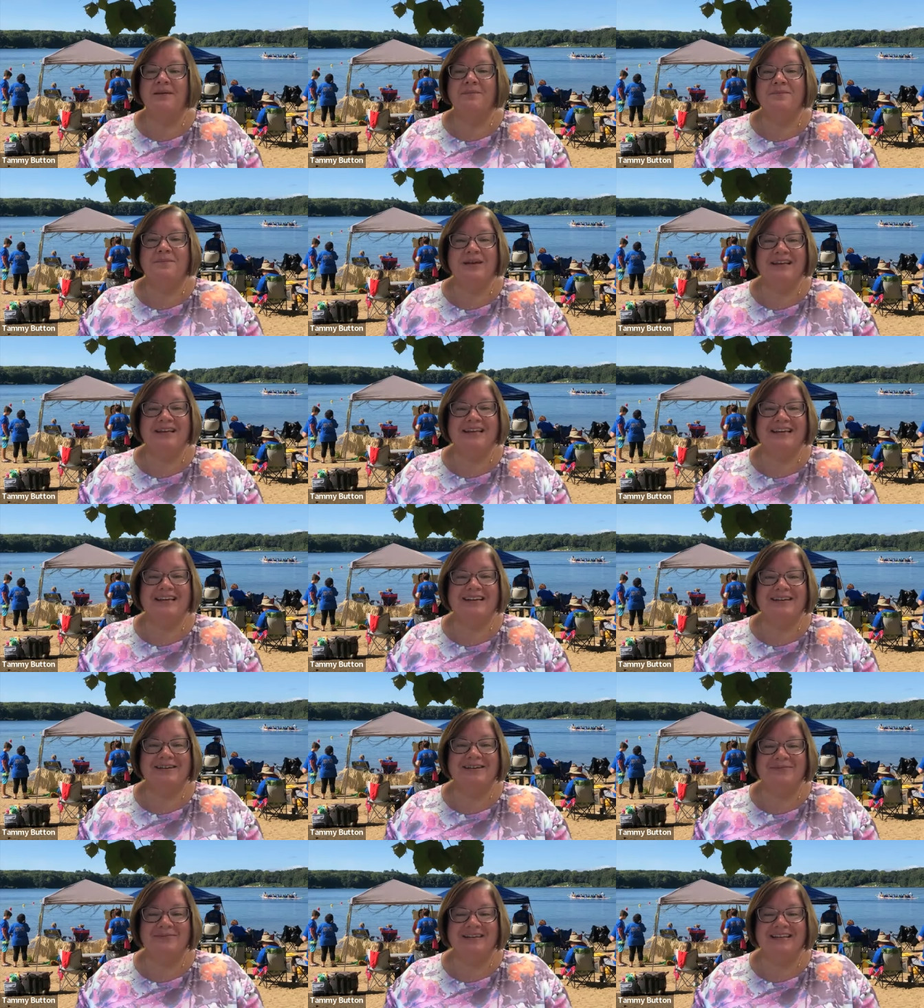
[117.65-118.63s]
Bidding
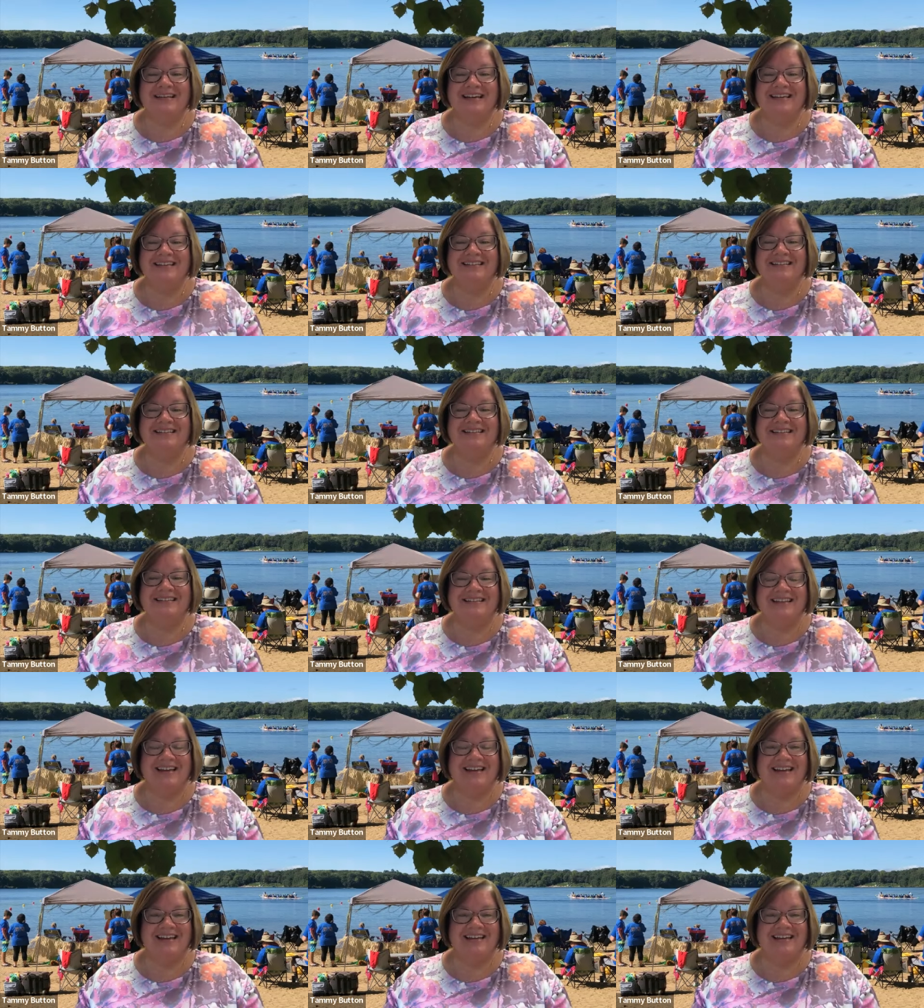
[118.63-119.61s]
begins
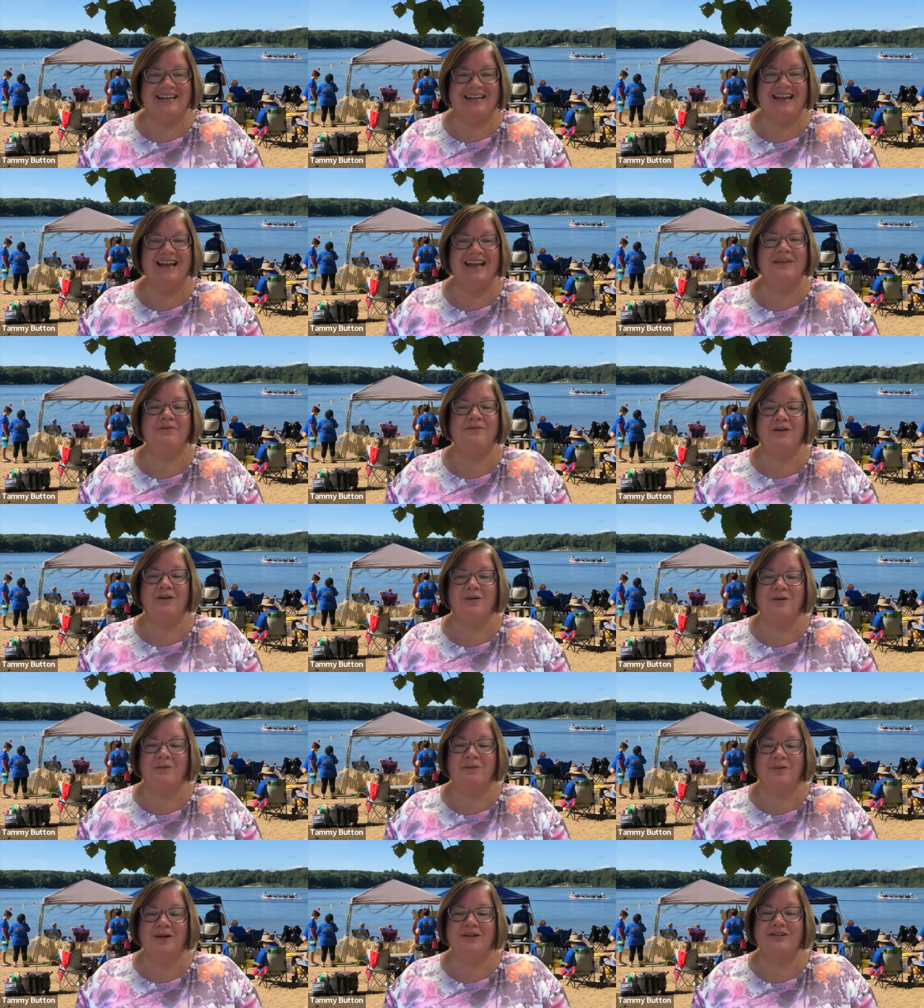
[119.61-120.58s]
today, and
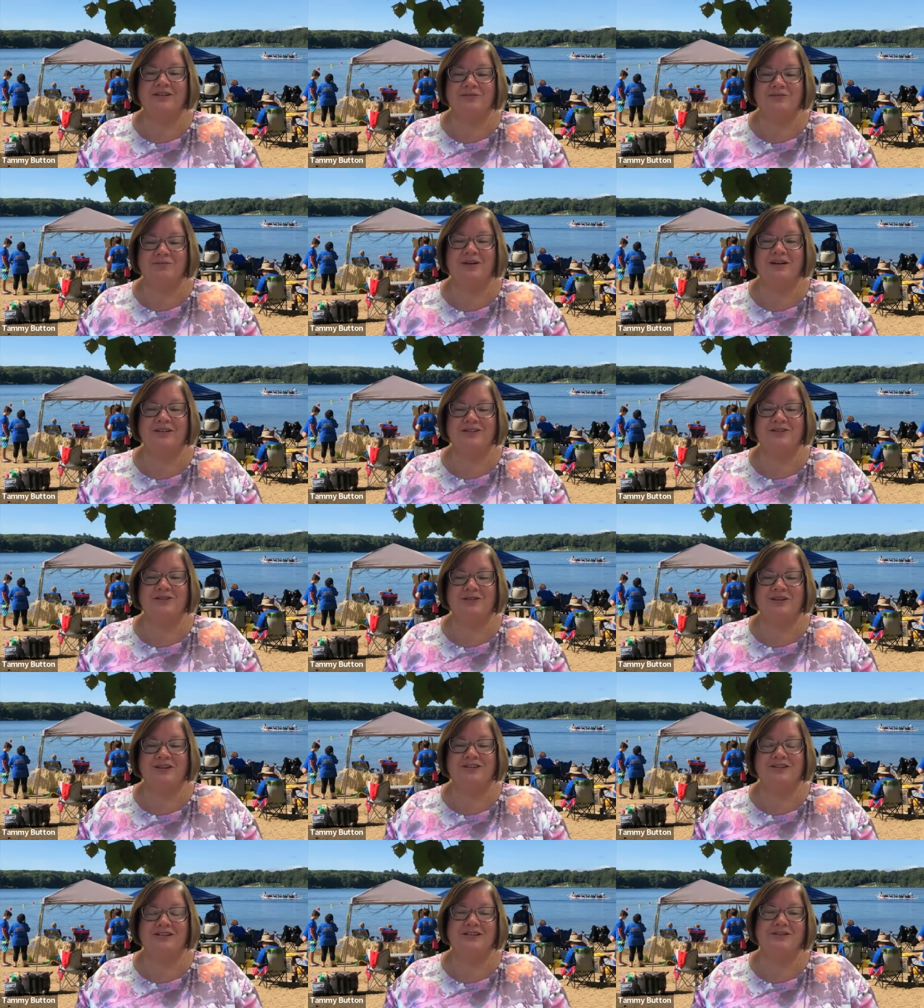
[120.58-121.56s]

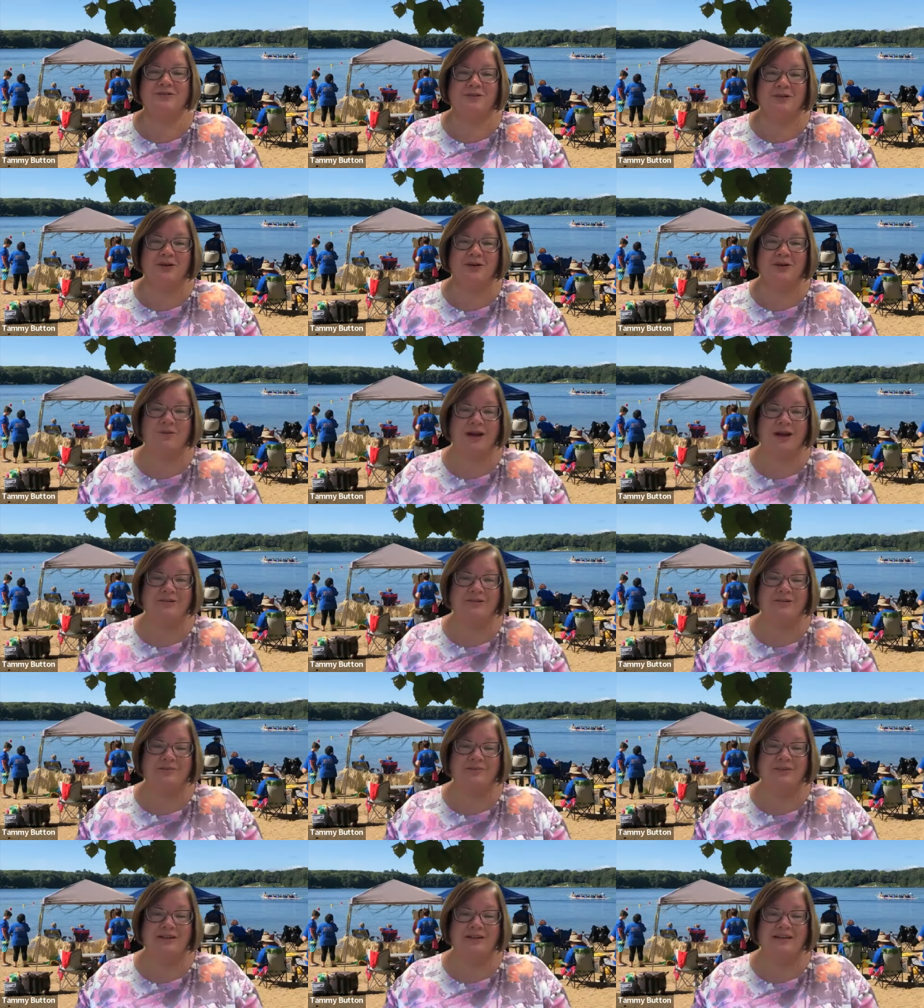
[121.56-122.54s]
registration is required
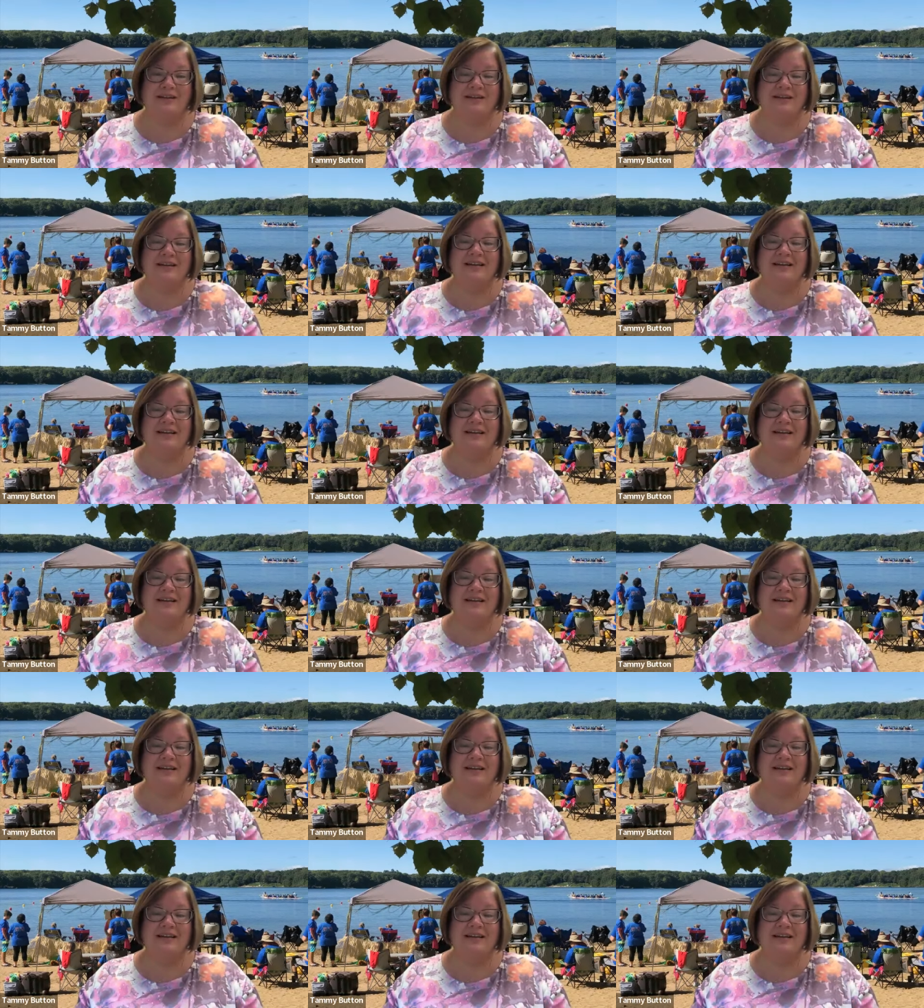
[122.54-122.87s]
to bid.